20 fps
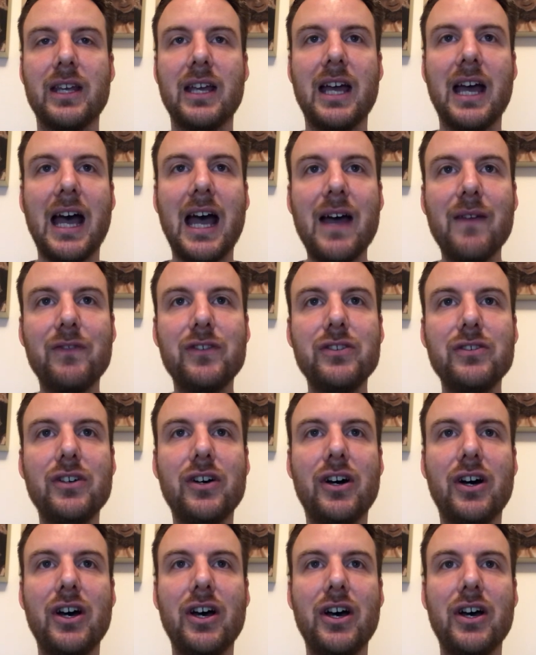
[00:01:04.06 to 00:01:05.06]
Have you
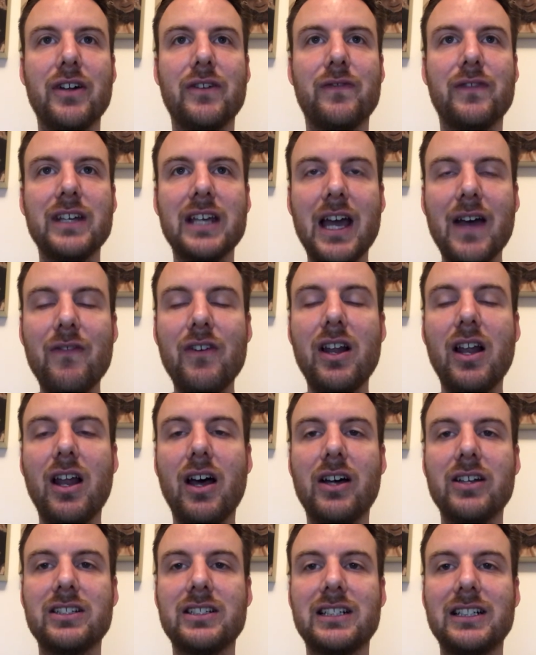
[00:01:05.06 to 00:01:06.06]
not heard? The
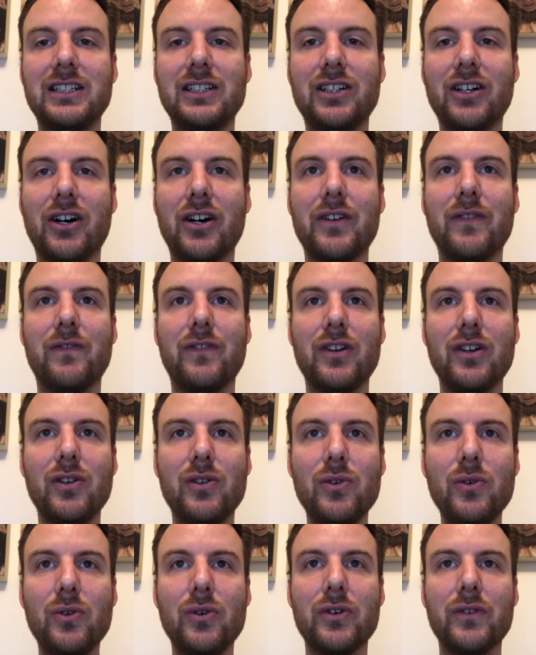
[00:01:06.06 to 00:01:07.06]
everlasting God, the
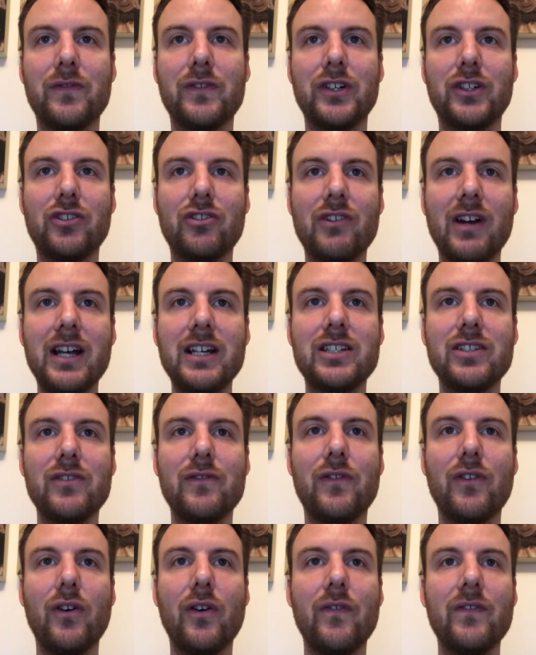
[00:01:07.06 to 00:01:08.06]
Lord, the creator
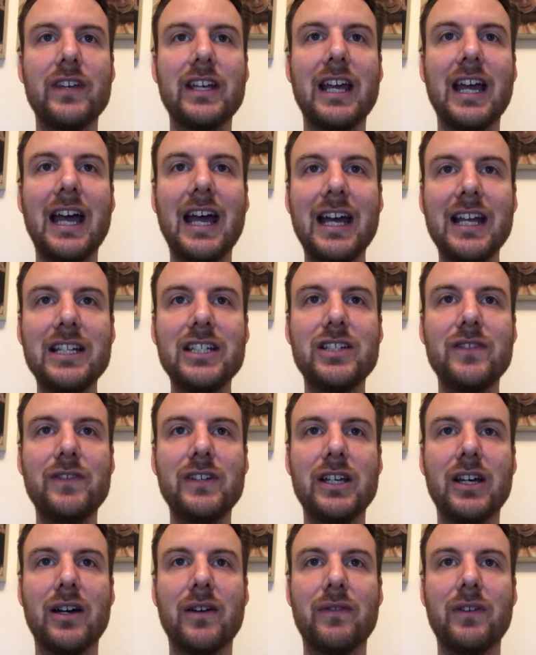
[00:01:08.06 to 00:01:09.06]
of the ends of
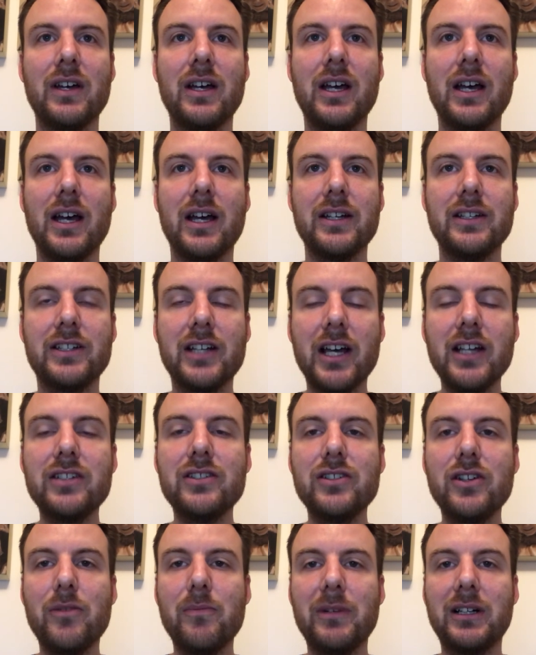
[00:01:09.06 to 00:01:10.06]
the earth, does
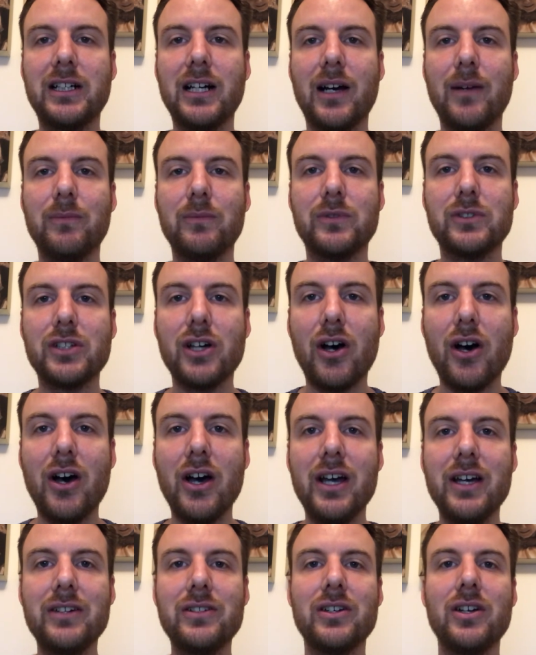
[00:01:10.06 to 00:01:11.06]
not become
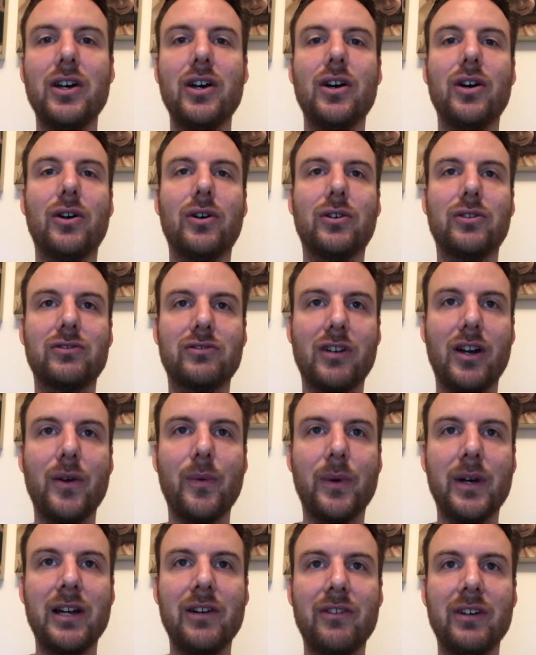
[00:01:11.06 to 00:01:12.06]
tired or grow
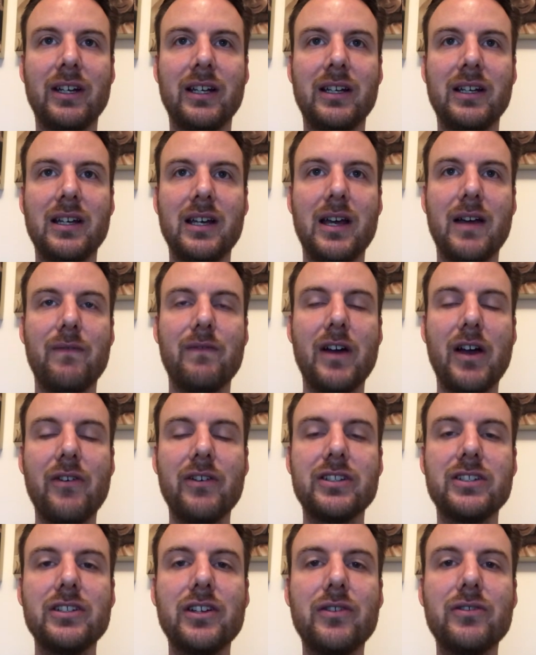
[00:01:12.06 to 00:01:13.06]
weary. There
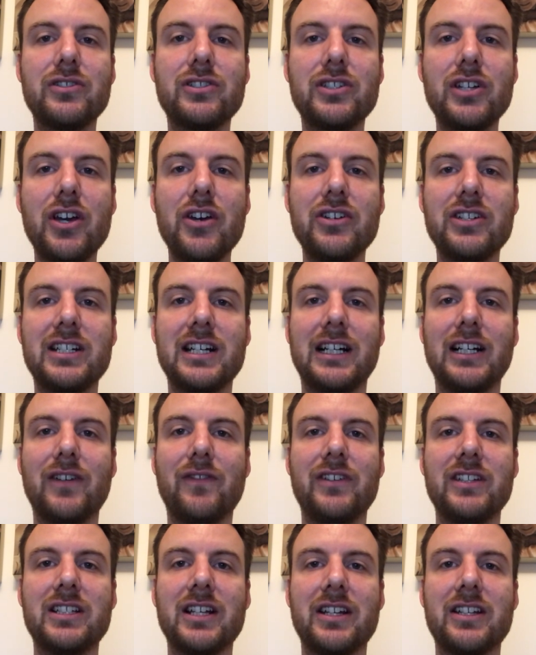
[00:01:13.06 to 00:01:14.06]
is no searching of
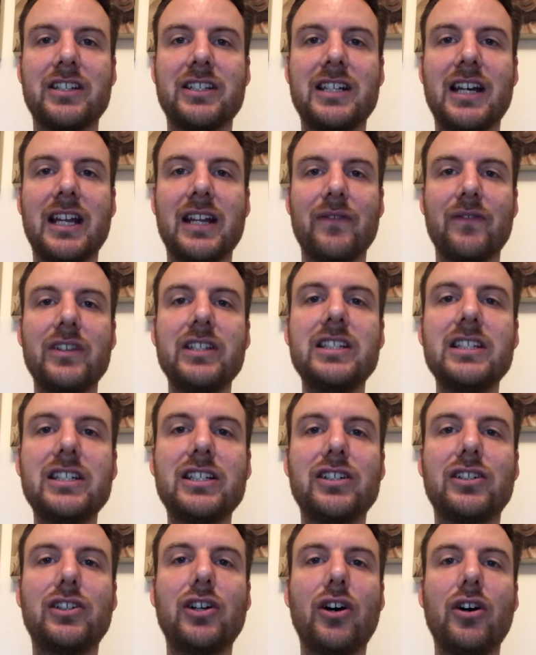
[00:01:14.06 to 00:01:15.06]
His understanding. This is
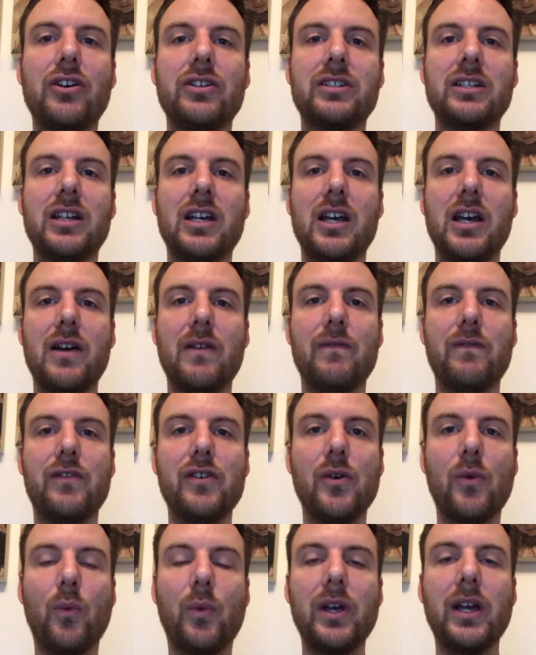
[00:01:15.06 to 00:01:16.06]
a God
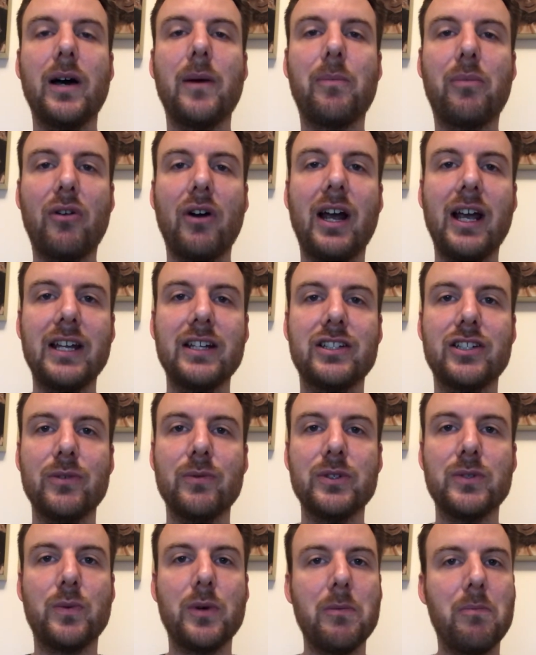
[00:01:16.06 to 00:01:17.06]
that we are praying to
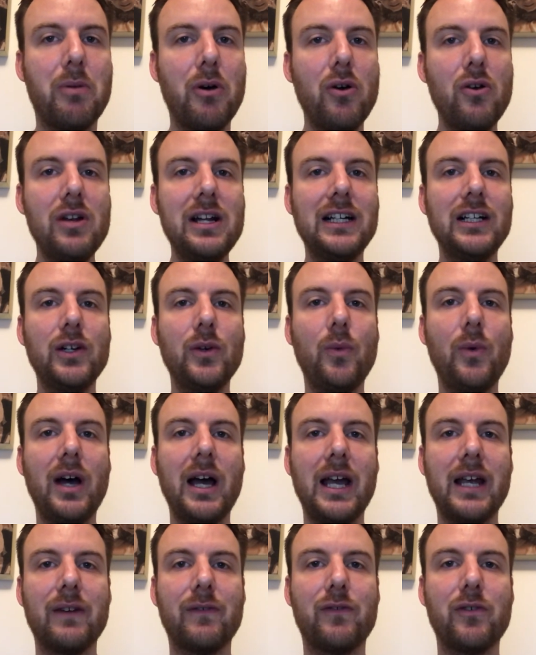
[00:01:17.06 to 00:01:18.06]
as we're pulling
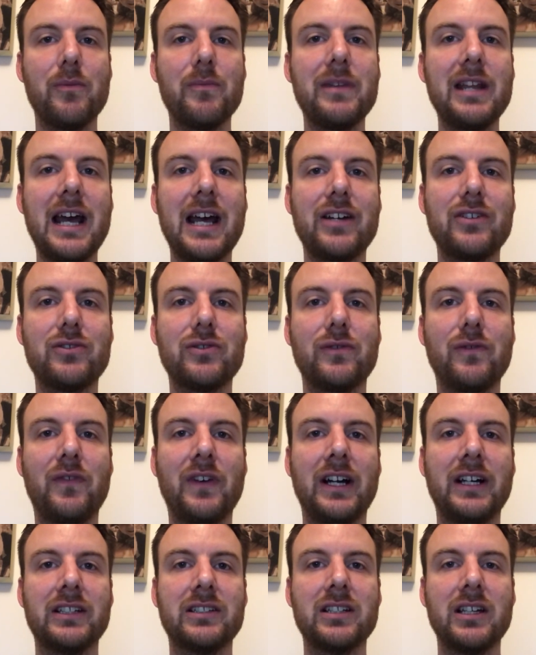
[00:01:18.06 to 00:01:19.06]
away from natural
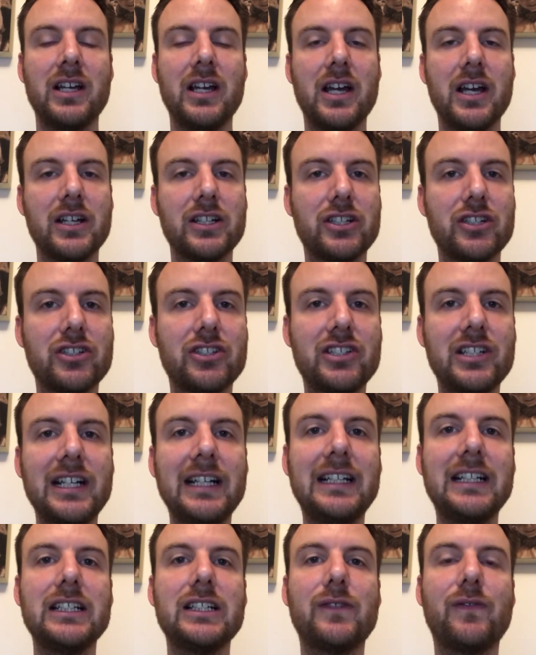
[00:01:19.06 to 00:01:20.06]
things to
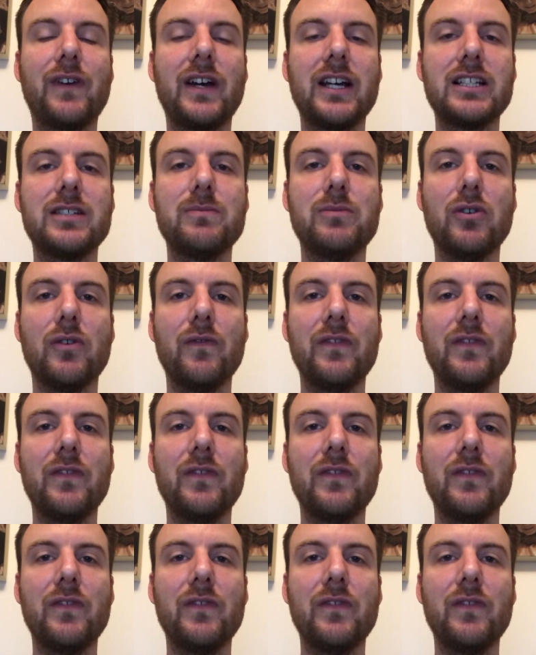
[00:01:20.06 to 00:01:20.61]
seek His face more.